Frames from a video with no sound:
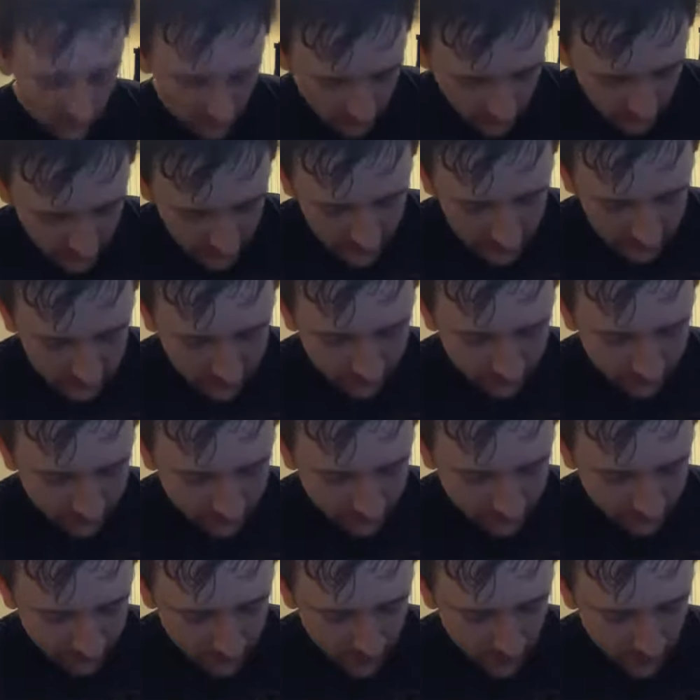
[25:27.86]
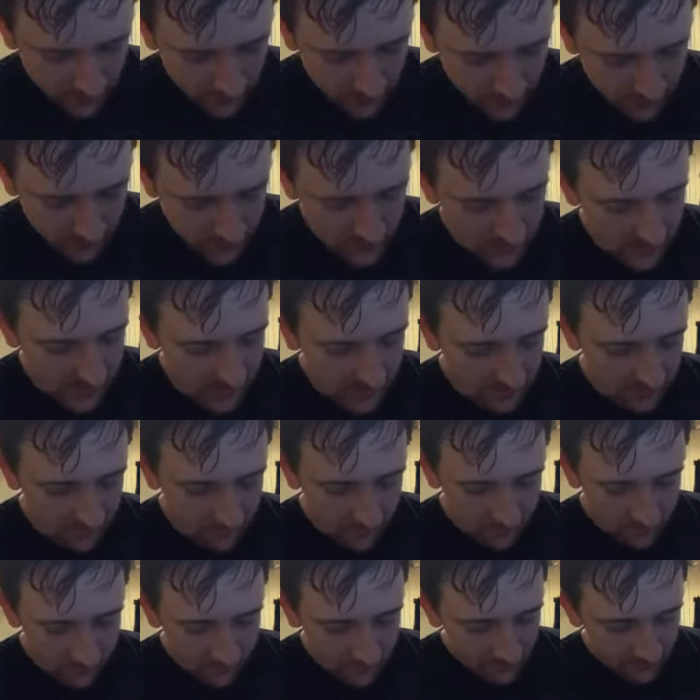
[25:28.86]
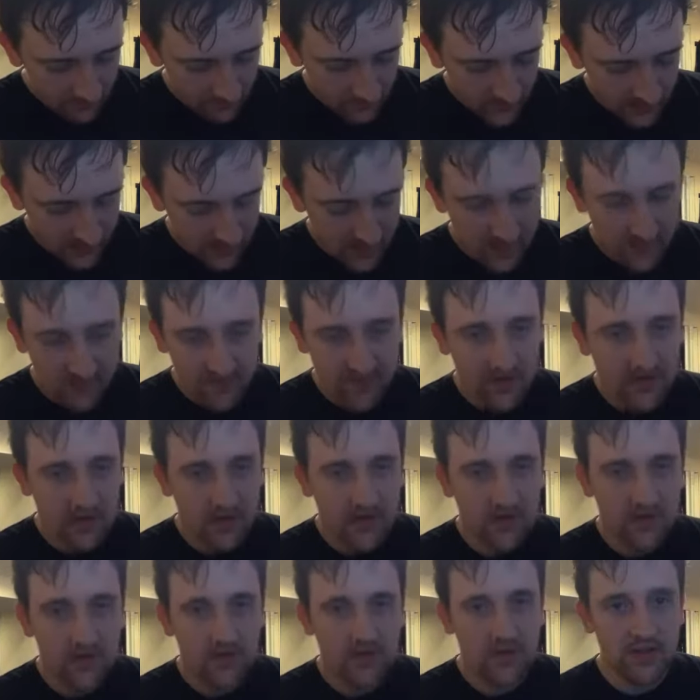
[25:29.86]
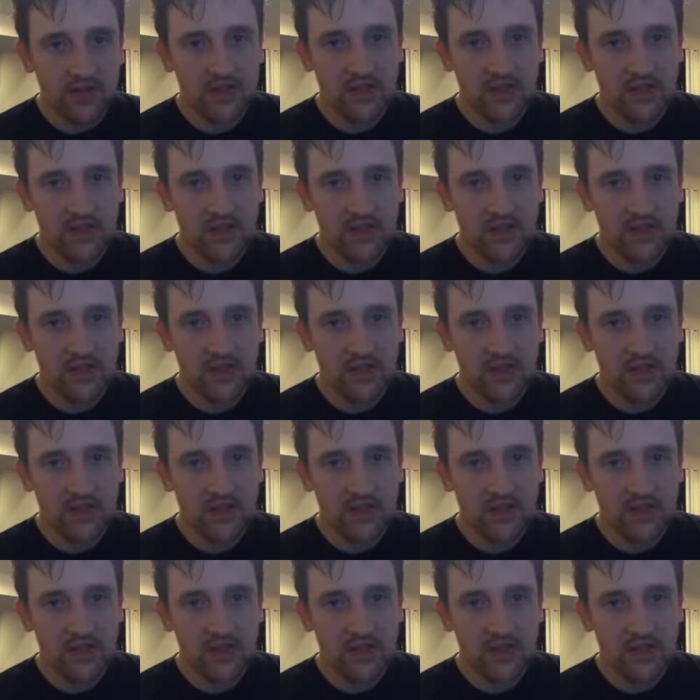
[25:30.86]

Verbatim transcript: Um, but yeah, I'd have to get into